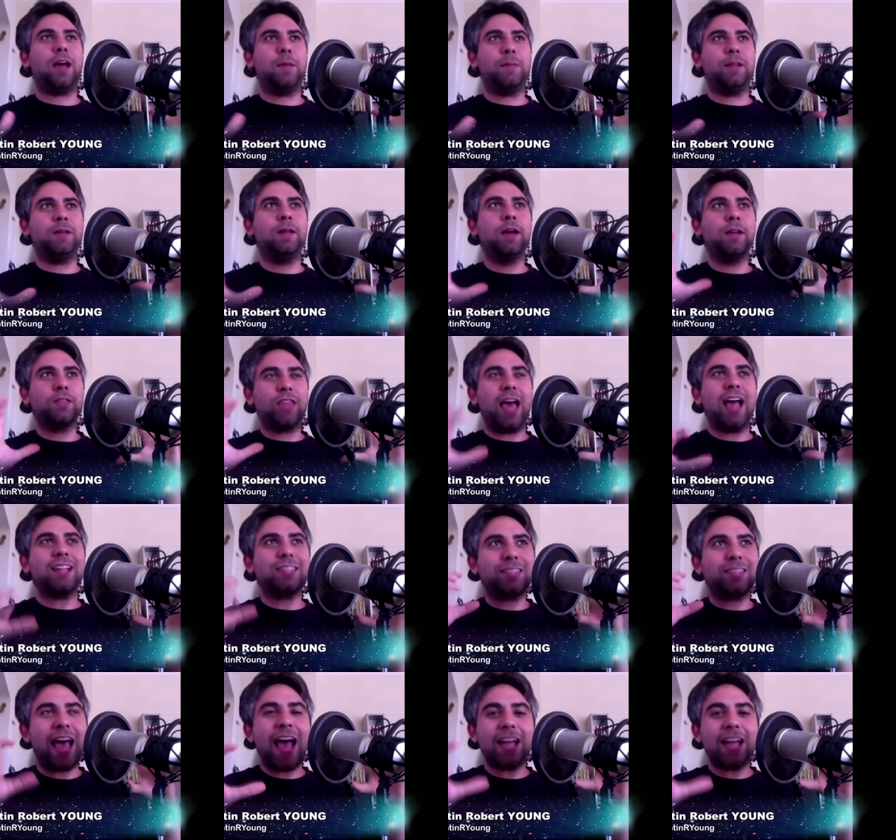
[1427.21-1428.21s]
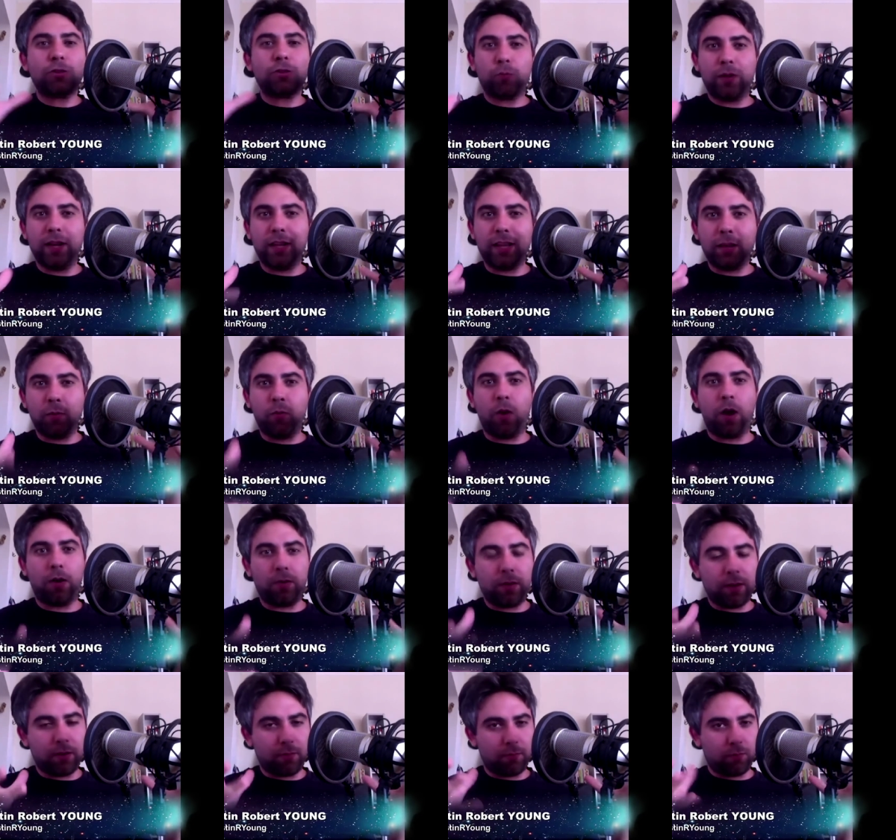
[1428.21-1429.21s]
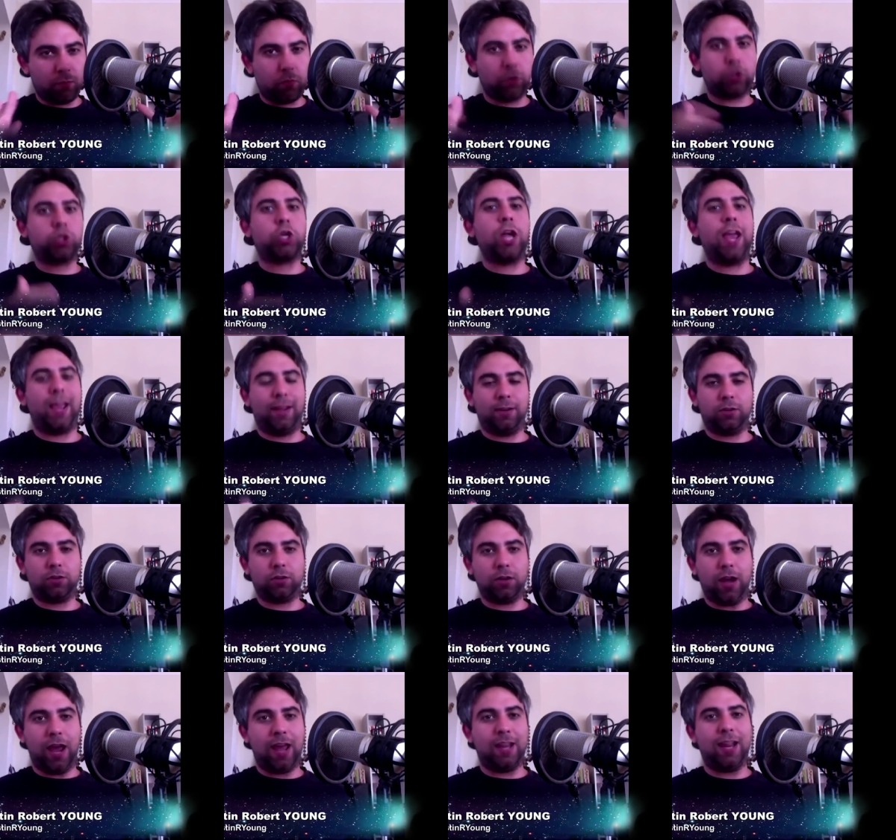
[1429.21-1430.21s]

I mean that that's really what will change.